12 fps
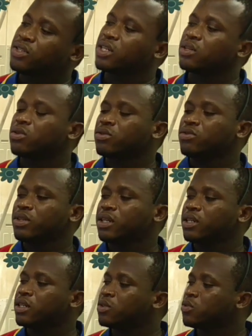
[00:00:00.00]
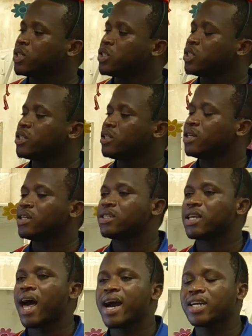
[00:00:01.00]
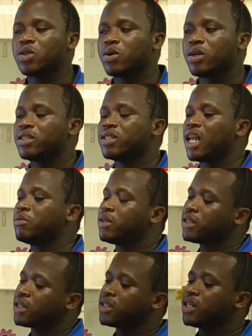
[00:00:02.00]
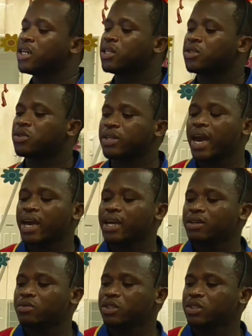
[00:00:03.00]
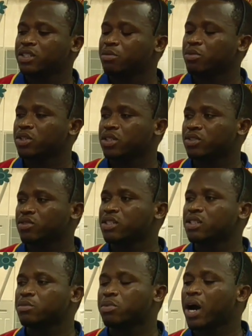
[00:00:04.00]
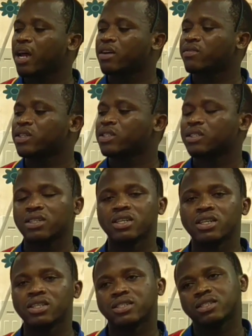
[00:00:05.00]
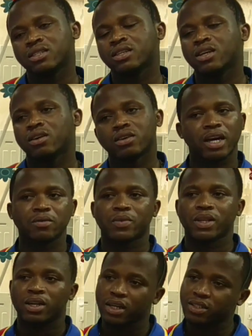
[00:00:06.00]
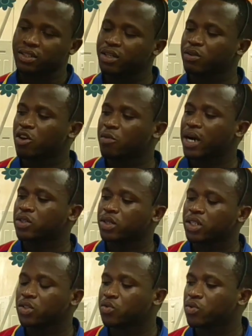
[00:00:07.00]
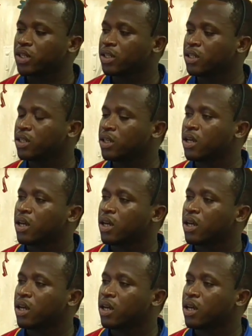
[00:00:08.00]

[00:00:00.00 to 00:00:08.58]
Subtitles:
trick or treat, which is actually celebrated till today, which is the most interesting part of it, is, okay, let's still go back to history.